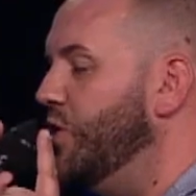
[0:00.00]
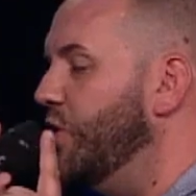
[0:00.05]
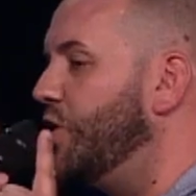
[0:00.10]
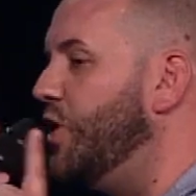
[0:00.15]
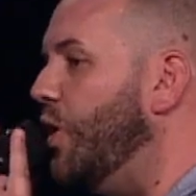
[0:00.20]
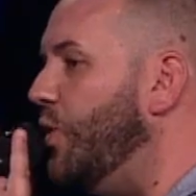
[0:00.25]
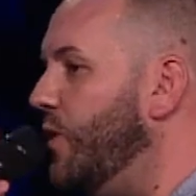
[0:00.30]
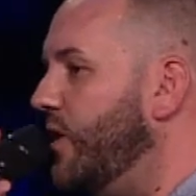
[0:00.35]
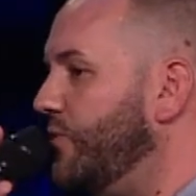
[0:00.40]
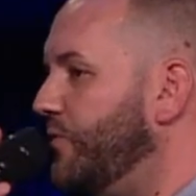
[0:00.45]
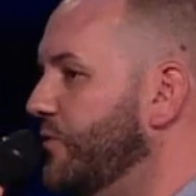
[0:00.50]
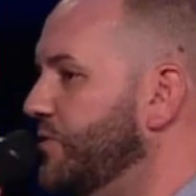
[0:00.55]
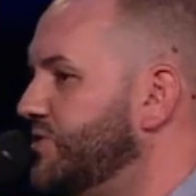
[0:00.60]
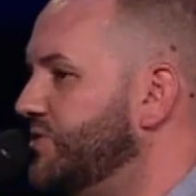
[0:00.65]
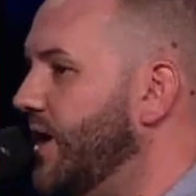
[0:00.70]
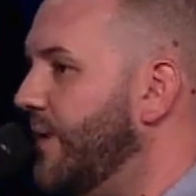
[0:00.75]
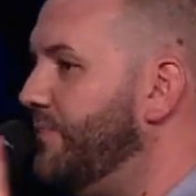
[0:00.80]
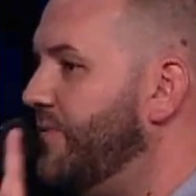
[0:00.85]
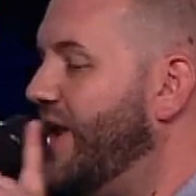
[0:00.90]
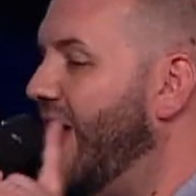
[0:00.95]
you're going through
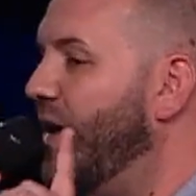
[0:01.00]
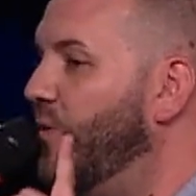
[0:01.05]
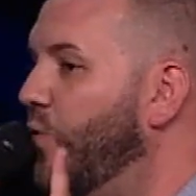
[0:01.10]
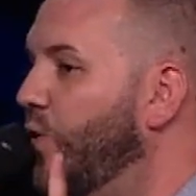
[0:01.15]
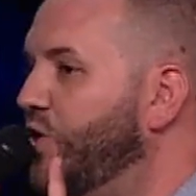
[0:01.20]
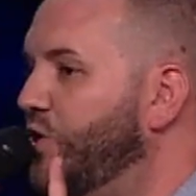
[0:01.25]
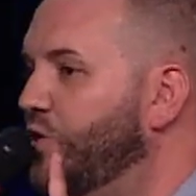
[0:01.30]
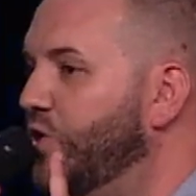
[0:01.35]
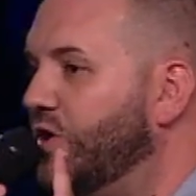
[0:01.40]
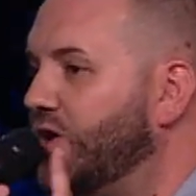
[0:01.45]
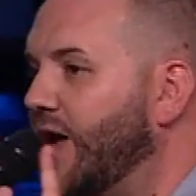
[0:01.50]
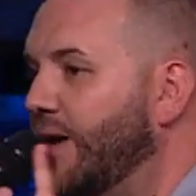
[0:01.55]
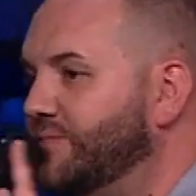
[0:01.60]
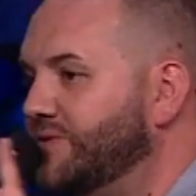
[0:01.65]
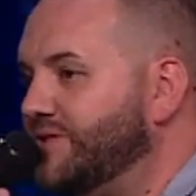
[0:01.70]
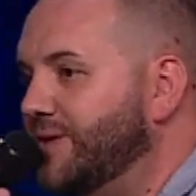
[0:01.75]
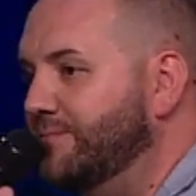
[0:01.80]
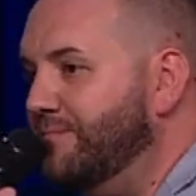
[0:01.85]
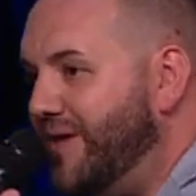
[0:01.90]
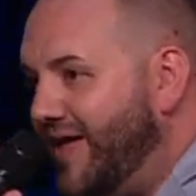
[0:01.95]
something, I want you to come
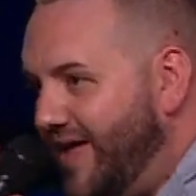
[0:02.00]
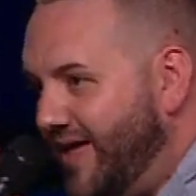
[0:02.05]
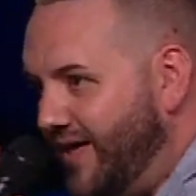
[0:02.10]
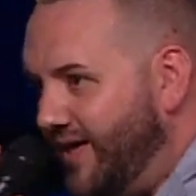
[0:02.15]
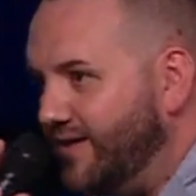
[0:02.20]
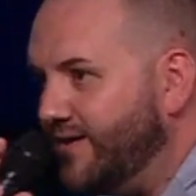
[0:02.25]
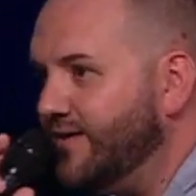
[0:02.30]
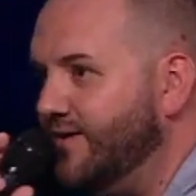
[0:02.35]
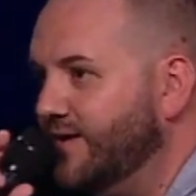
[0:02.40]
to me.